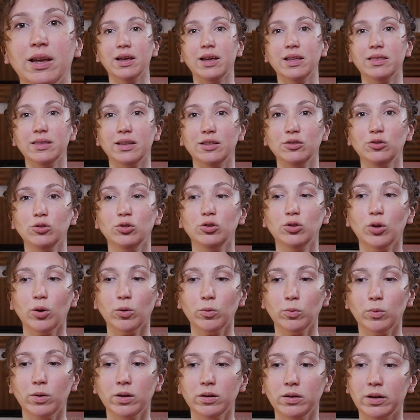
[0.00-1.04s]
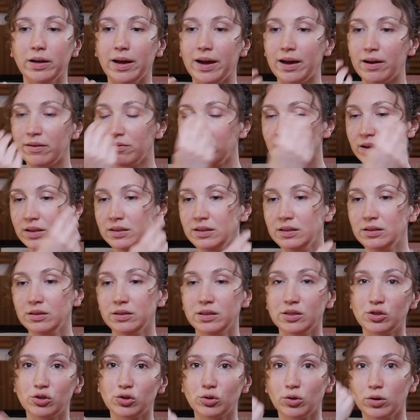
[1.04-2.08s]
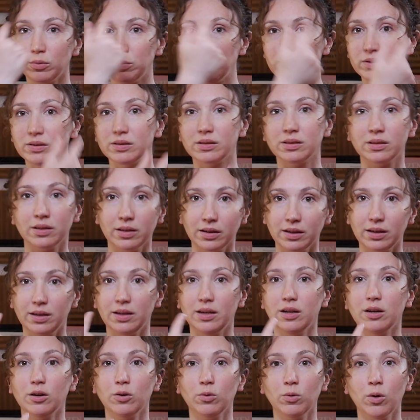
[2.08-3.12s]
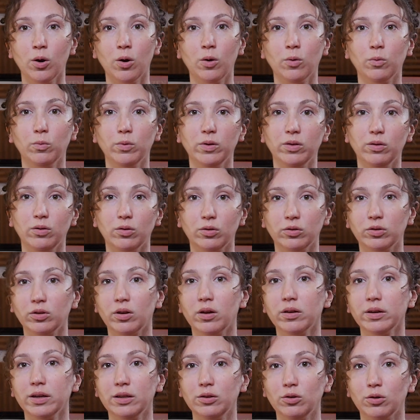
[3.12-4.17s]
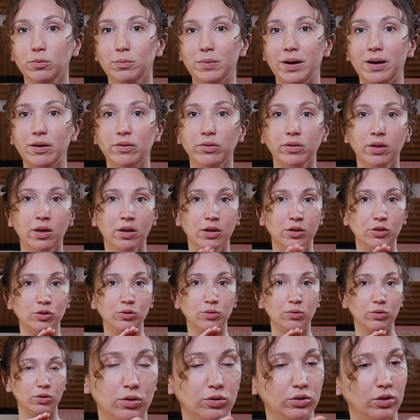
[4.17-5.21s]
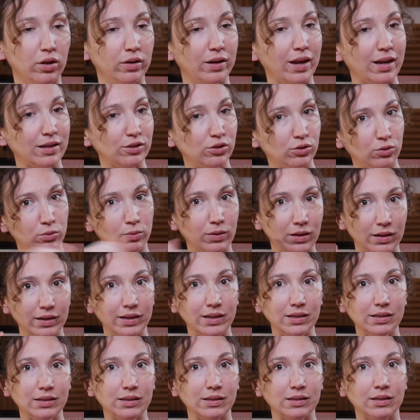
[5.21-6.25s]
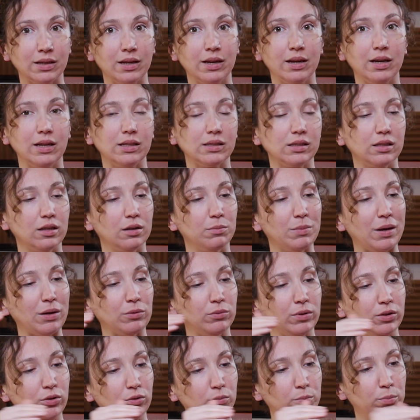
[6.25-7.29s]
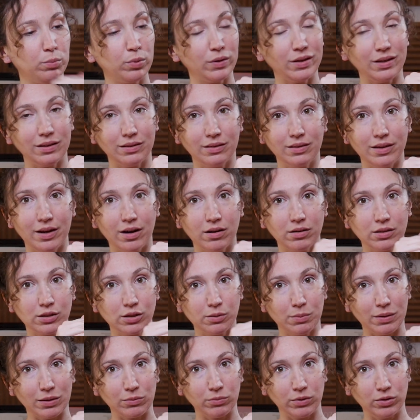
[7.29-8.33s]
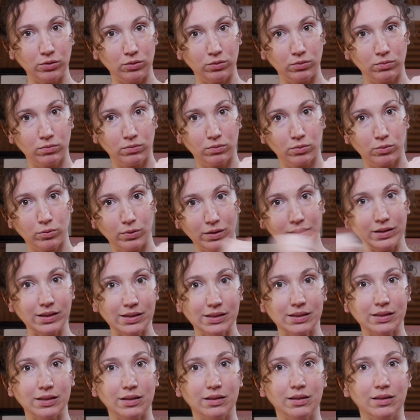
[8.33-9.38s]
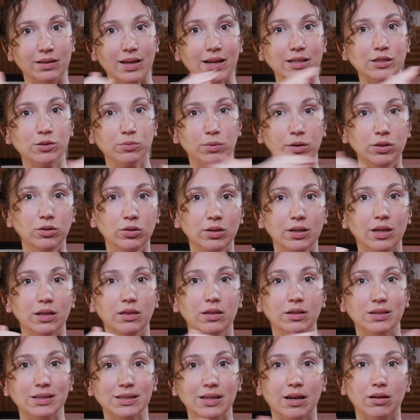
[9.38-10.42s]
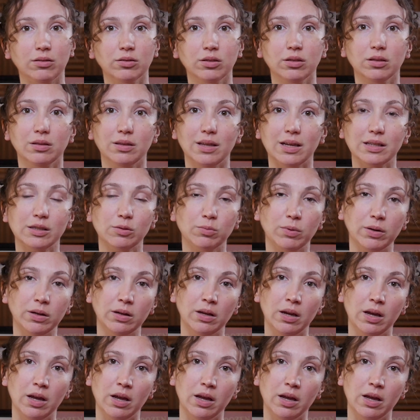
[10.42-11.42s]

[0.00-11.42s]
and then you don't want to have any disturbance here with your tongue in your mouth. So the tongue has to release. It's not about when you put it there, it's about when you release it. That's when you get the sound. That's when